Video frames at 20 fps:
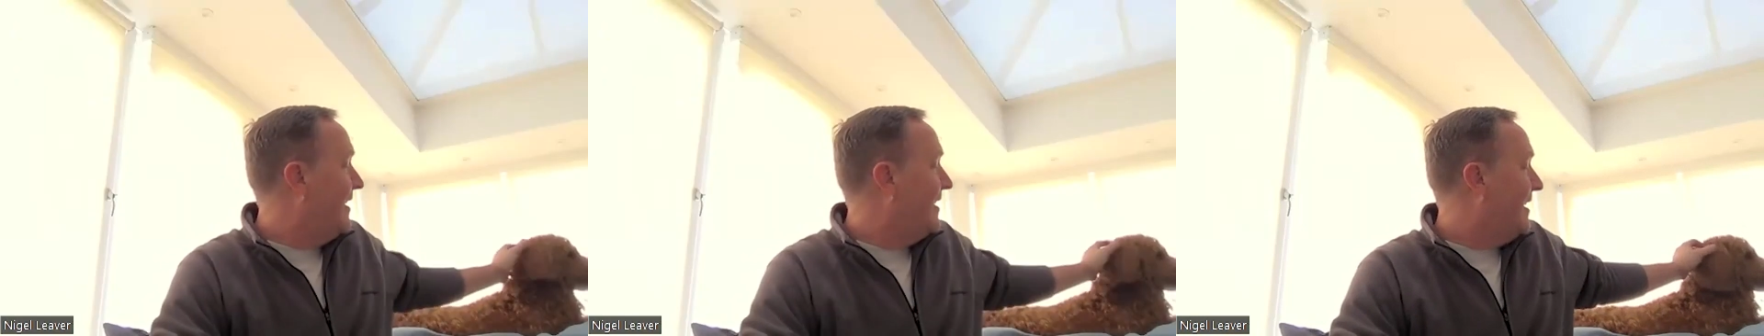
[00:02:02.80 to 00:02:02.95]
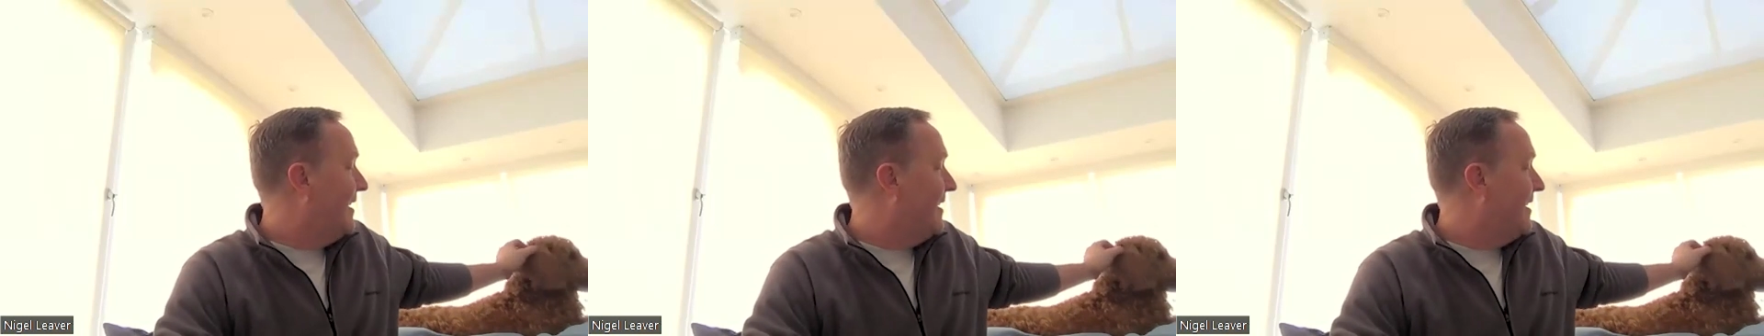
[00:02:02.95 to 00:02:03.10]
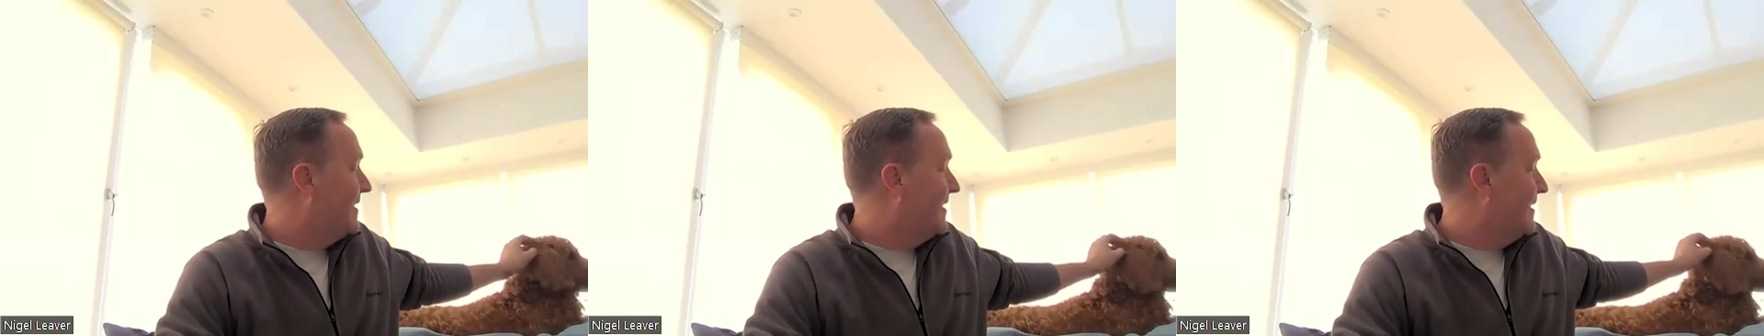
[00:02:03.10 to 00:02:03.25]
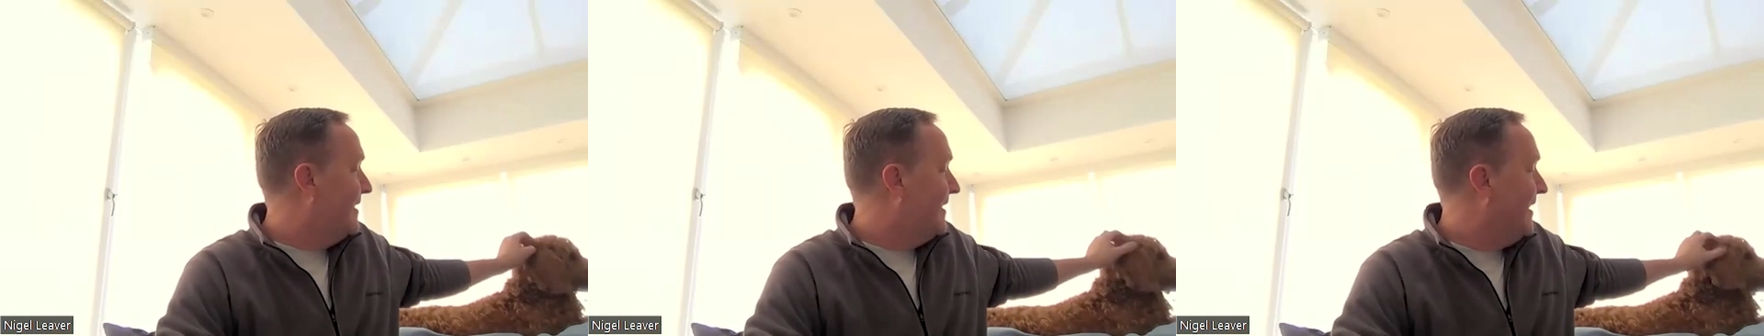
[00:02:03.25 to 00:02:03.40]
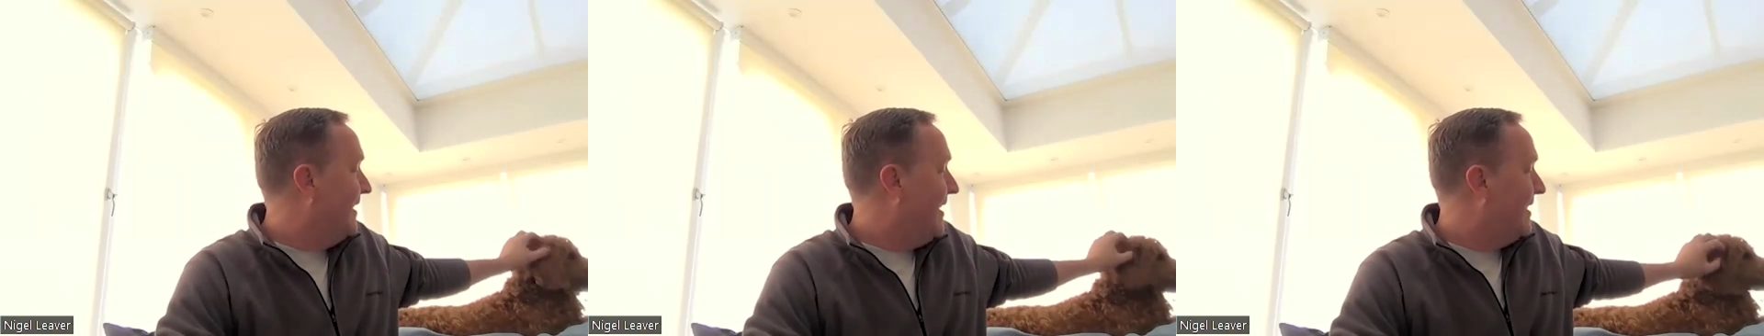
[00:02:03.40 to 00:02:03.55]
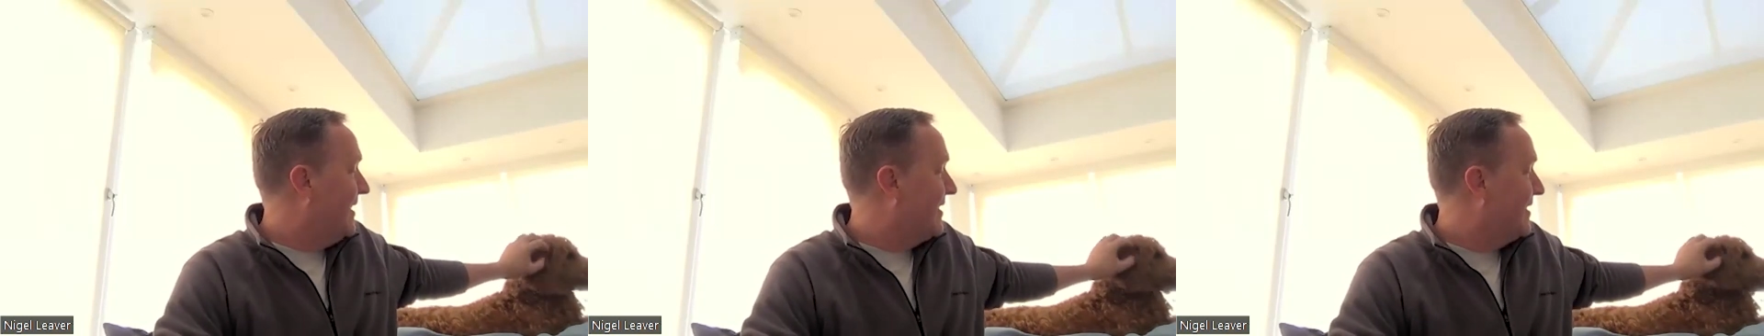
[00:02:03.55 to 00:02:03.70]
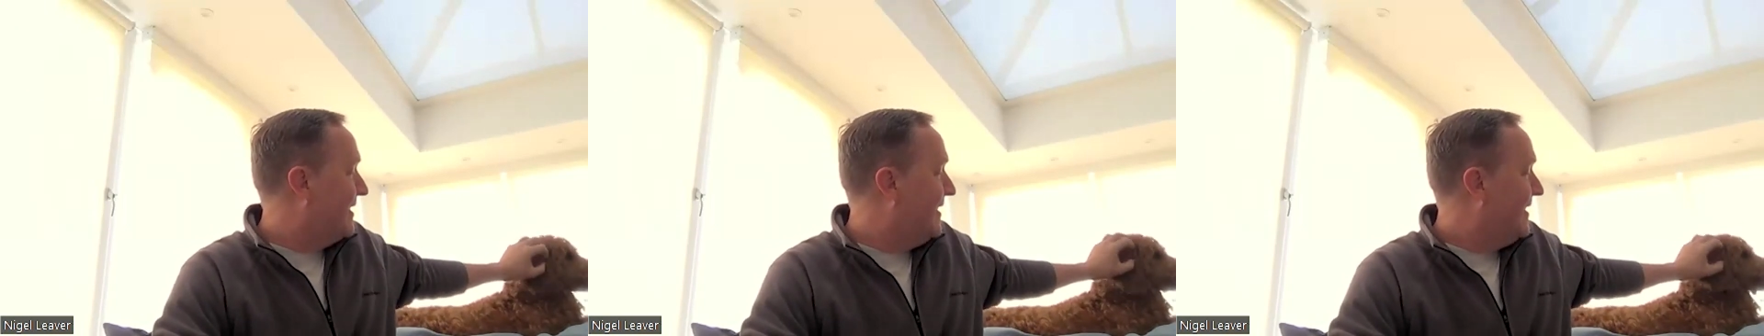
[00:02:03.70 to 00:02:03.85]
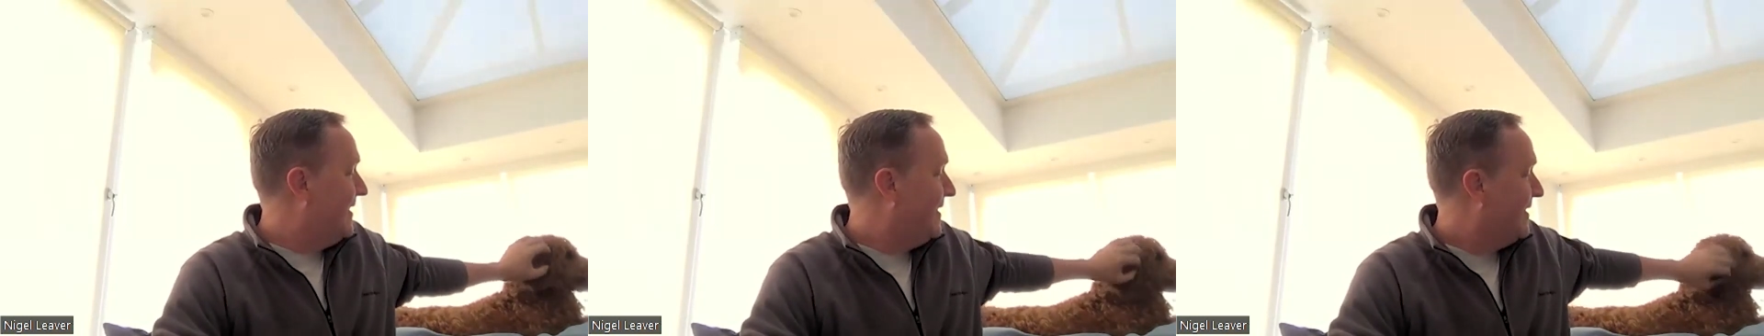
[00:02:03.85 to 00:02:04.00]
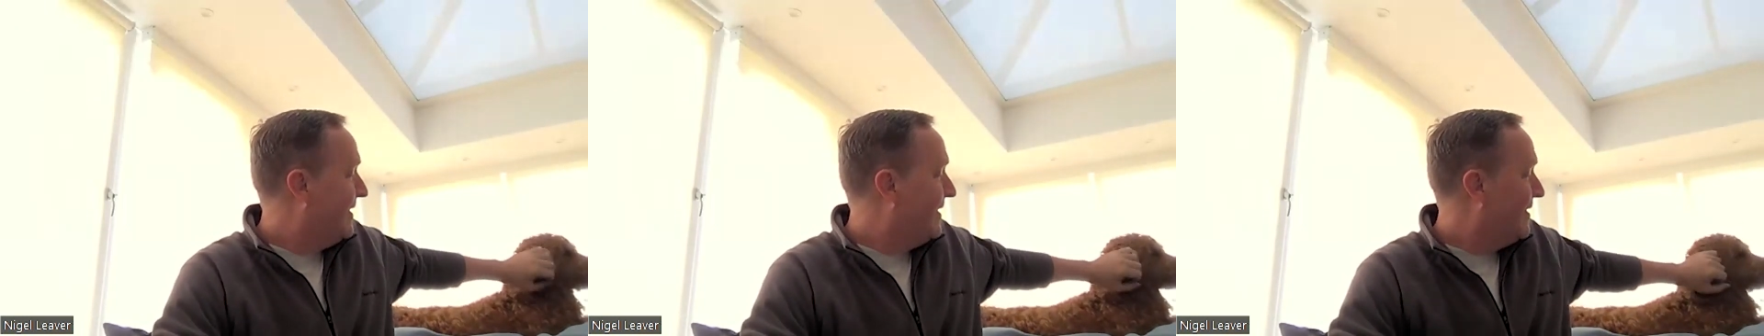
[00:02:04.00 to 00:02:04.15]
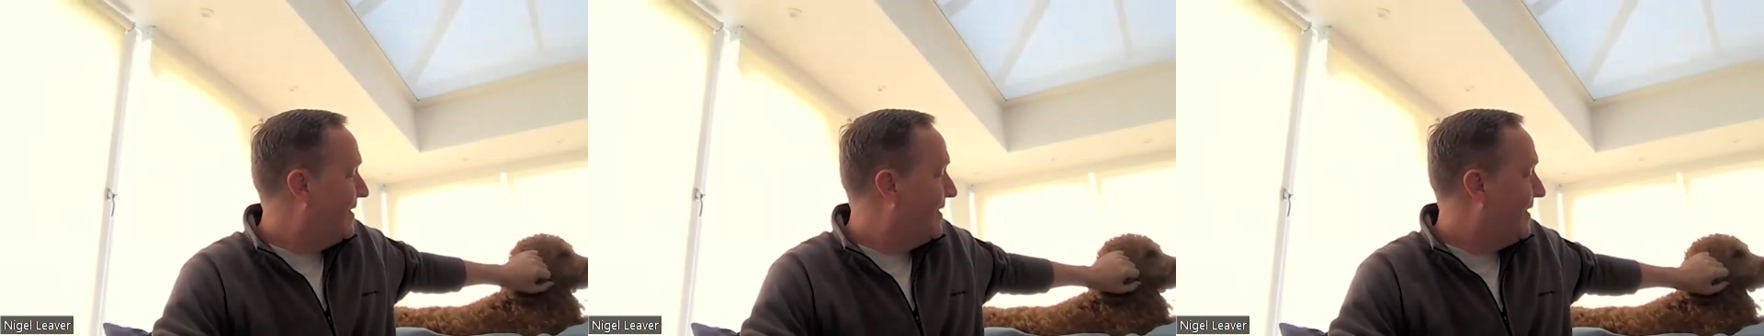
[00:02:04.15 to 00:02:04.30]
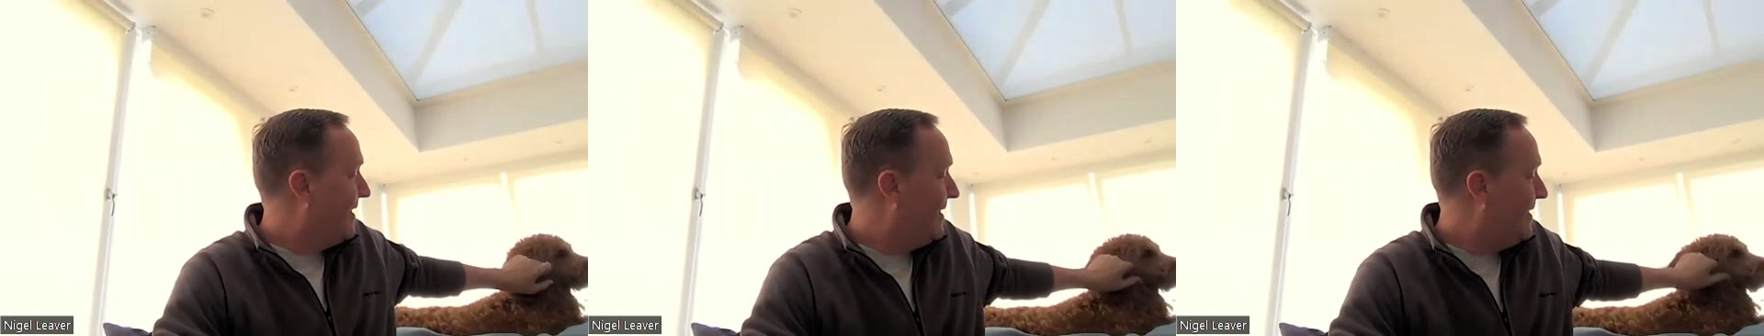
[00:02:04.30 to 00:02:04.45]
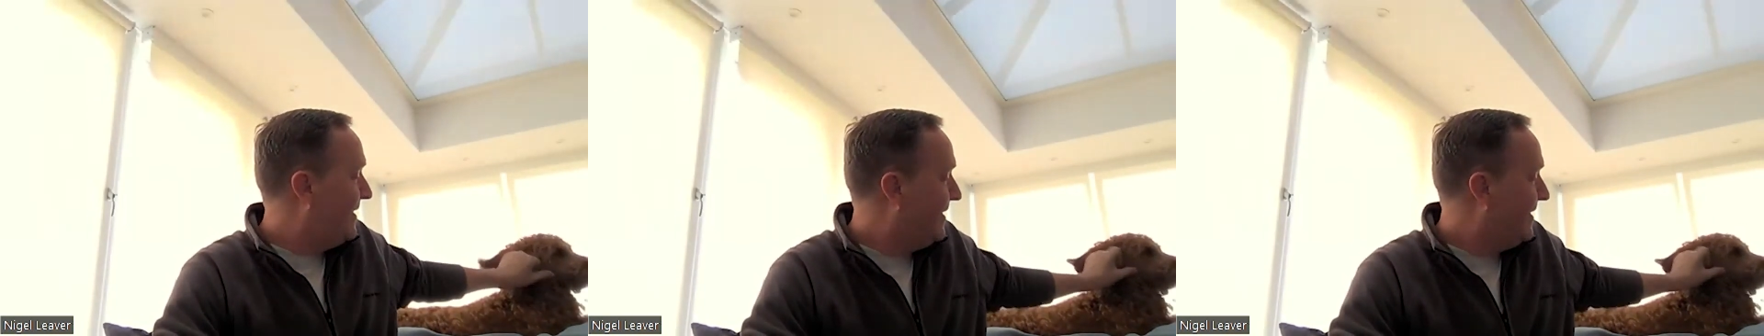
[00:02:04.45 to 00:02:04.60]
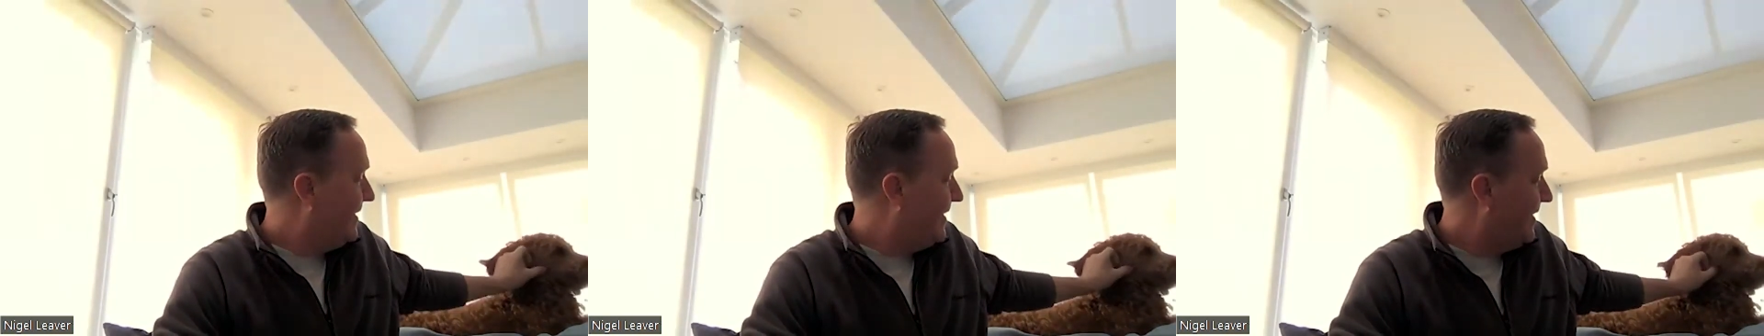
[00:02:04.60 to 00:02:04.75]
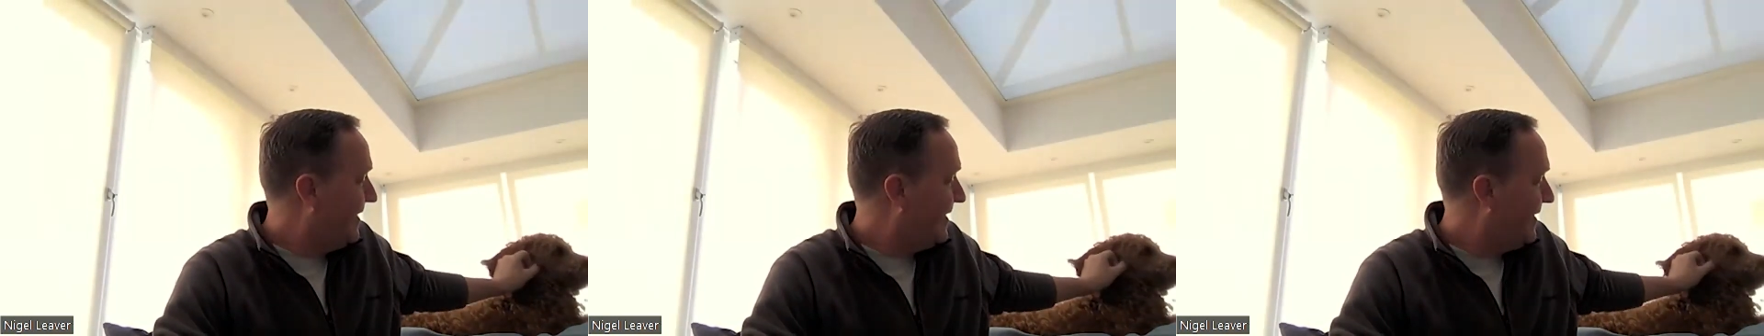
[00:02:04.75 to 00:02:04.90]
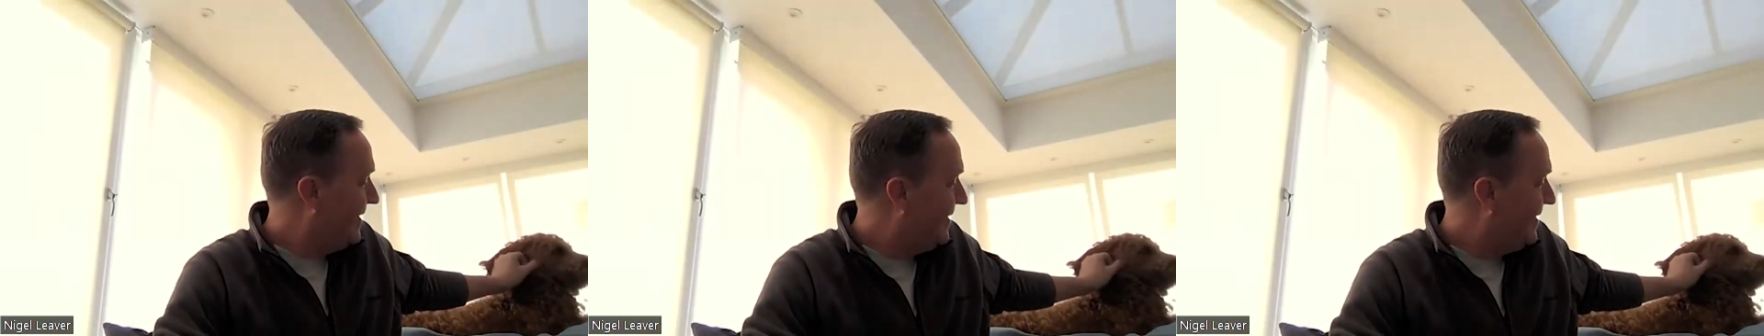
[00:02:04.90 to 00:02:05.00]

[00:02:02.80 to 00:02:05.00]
does, yes. Don't you? Yeah.